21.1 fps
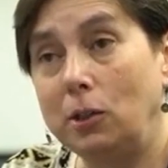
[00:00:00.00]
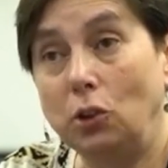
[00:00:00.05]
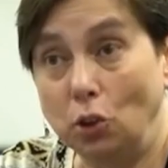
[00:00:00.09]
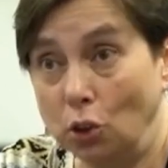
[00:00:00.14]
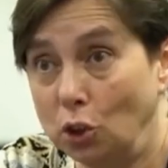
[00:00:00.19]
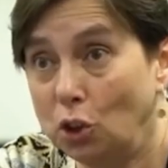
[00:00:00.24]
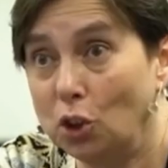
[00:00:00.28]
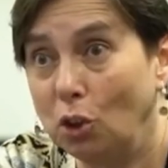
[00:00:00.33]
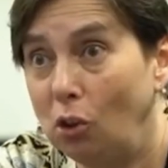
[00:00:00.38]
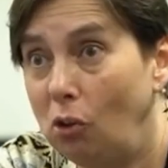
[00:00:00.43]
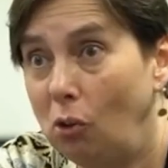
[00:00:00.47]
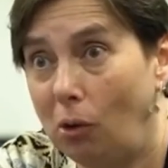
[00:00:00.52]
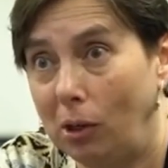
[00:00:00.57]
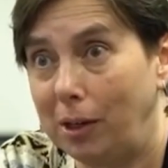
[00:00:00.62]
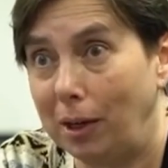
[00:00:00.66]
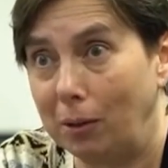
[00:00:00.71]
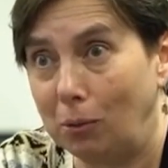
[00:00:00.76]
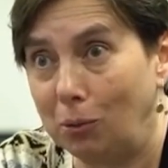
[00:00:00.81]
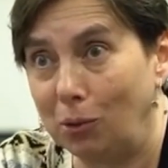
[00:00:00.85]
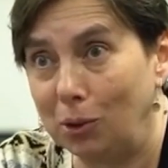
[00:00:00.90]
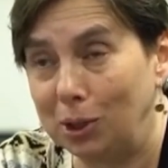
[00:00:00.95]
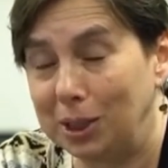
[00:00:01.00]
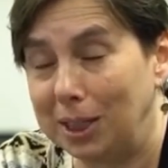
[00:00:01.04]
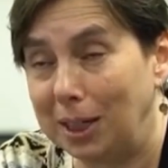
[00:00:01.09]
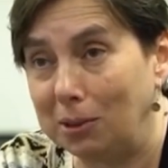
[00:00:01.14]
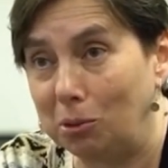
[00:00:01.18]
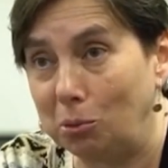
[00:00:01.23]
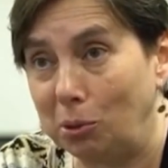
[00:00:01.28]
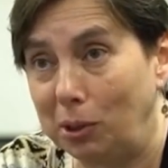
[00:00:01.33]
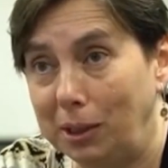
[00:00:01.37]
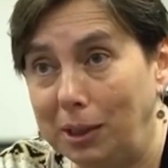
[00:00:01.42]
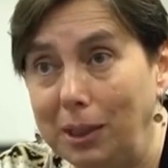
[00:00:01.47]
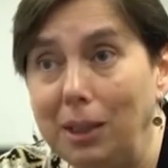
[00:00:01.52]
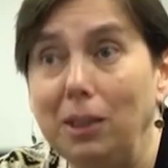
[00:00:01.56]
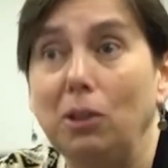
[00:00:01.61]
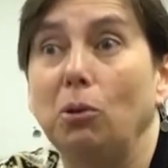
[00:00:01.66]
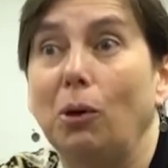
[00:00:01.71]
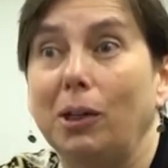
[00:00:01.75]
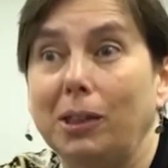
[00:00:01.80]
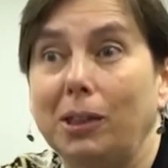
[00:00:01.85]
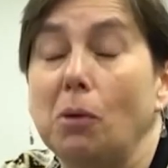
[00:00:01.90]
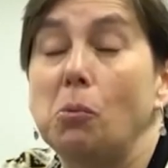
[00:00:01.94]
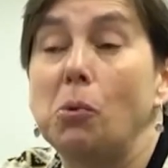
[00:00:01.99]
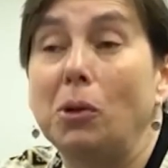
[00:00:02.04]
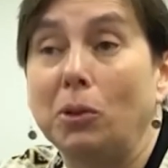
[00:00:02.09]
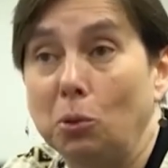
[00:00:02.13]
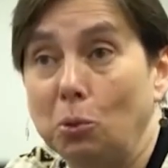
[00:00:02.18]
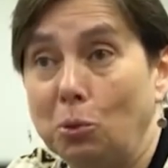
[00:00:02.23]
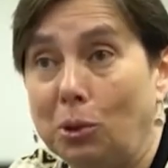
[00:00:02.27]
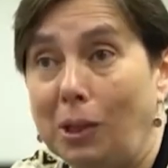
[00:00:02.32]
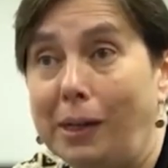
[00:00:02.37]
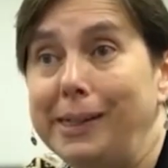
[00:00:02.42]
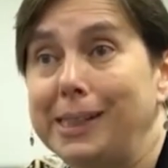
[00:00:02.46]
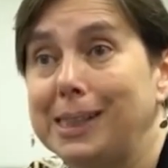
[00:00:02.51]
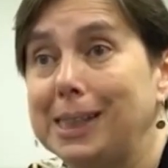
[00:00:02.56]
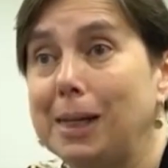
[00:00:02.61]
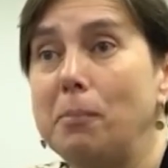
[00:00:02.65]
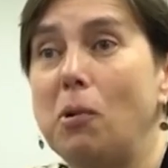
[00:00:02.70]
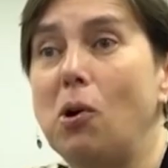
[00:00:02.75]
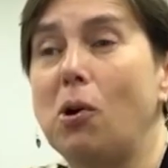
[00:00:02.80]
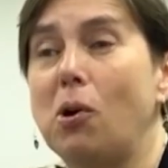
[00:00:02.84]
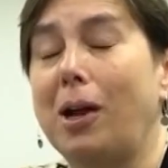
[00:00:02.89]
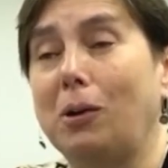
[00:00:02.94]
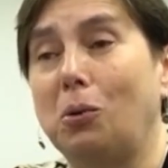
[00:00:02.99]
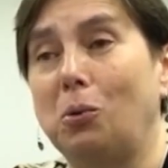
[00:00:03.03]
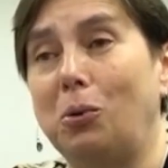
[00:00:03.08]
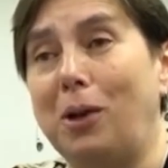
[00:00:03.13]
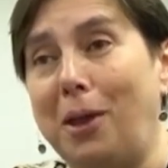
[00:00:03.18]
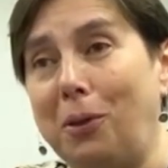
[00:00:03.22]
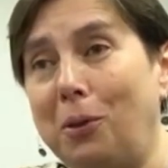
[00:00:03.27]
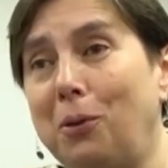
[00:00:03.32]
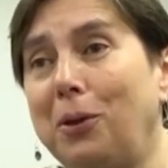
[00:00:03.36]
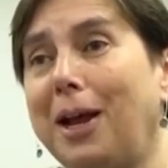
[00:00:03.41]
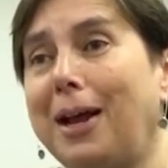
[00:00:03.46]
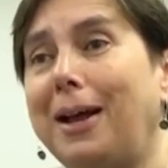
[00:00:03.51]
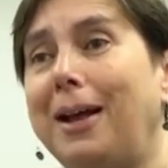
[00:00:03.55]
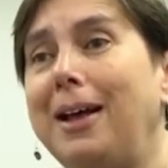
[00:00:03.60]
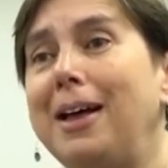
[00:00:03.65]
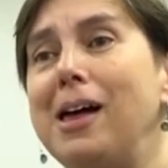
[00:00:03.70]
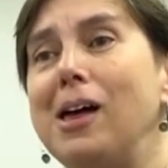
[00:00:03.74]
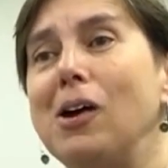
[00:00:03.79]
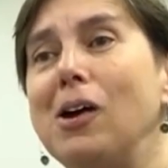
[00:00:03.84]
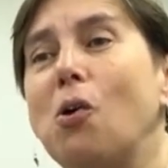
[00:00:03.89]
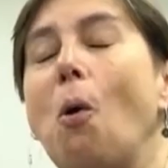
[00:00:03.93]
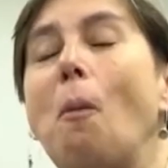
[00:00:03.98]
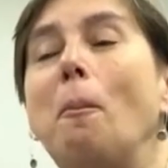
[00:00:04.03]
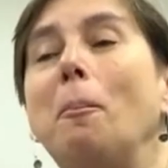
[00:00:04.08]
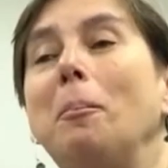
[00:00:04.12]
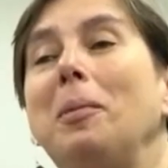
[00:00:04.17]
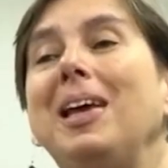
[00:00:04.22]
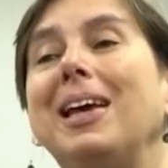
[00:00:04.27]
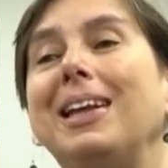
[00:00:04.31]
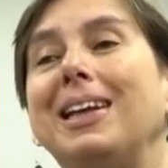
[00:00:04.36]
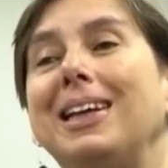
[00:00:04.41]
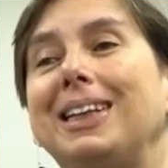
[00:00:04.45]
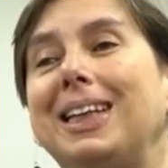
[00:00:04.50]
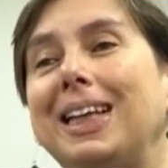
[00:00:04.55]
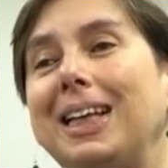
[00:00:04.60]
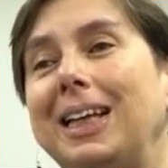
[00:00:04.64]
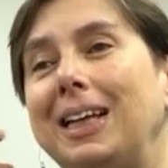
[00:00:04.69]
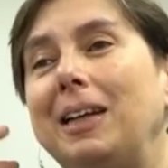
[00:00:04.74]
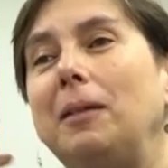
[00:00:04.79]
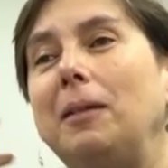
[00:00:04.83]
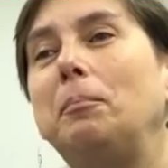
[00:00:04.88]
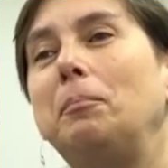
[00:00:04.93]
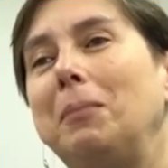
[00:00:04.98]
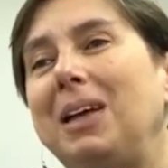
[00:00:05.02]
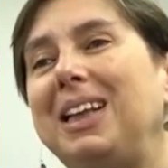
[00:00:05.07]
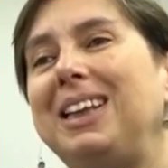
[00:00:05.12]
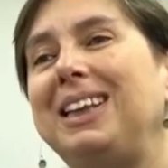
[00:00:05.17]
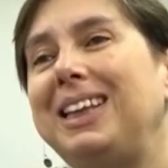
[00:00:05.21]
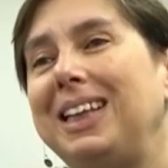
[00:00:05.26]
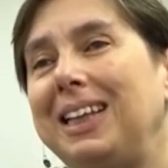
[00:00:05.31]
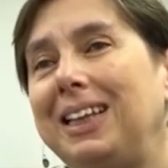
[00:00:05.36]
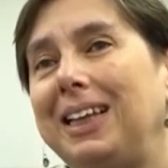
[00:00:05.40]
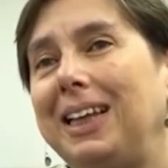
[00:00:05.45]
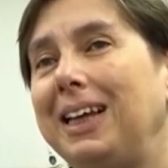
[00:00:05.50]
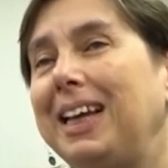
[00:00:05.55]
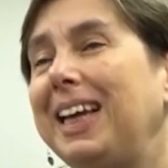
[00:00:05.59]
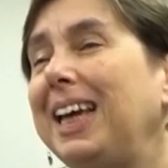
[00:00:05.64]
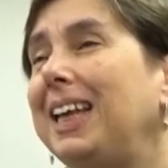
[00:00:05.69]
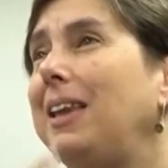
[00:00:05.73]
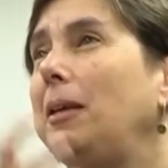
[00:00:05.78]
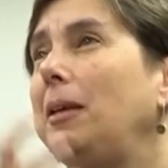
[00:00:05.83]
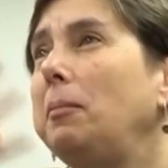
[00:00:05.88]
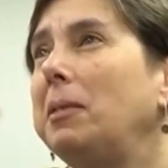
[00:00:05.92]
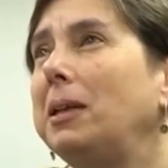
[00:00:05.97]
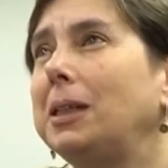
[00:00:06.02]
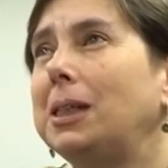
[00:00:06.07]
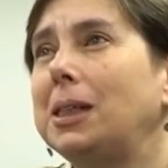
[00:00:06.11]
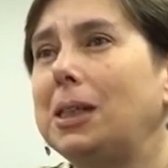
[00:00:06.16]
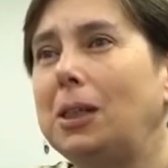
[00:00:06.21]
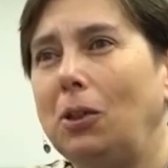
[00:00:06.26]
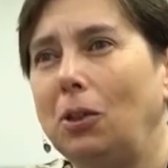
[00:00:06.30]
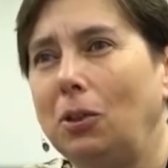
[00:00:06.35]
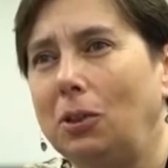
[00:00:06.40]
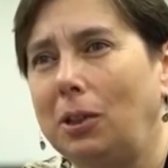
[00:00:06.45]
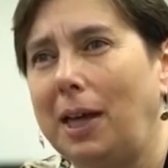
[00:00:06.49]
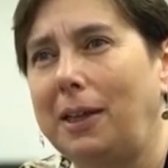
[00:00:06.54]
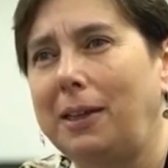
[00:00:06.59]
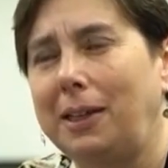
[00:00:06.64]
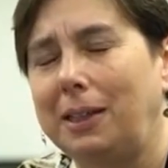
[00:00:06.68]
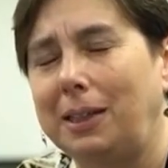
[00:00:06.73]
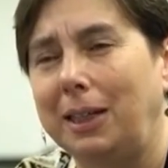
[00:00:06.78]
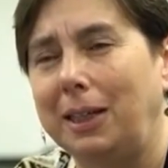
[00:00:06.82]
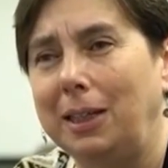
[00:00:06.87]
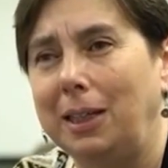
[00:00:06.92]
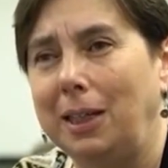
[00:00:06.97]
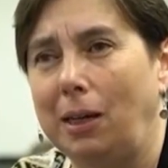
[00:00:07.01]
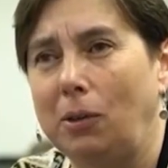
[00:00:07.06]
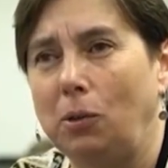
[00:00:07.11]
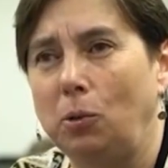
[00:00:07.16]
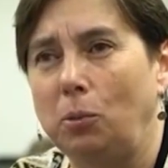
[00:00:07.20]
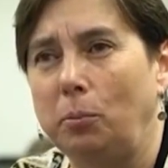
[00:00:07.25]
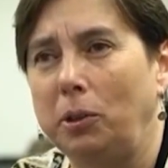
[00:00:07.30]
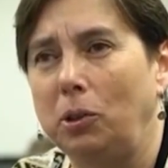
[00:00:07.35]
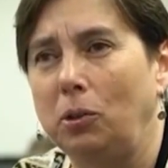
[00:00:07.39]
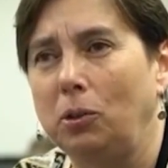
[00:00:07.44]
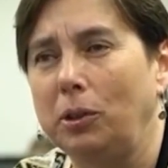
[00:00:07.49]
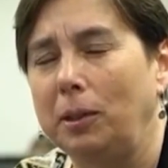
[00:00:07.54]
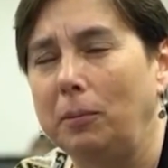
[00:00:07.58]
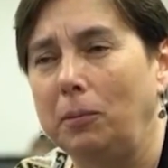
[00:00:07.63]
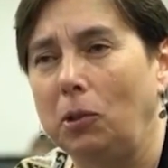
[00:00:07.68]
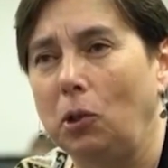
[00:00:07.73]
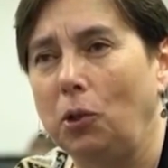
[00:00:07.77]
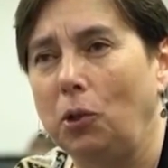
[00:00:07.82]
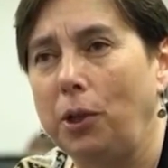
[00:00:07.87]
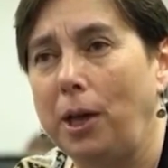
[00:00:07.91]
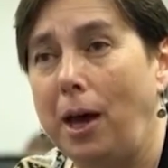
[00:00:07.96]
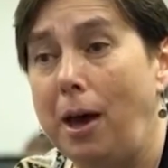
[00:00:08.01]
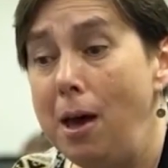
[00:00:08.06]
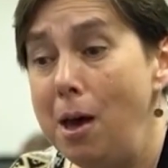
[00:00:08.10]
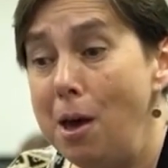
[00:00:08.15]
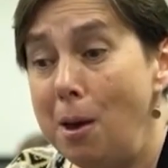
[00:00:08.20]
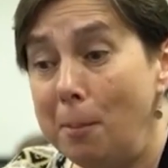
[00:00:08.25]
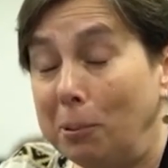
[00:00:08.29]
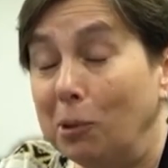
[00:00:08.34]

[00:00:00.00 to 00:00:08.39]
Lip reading: Not only the exact written calculation, even when we use a calculator, it is convenient to keep in mind what dimension the number it gives us must have,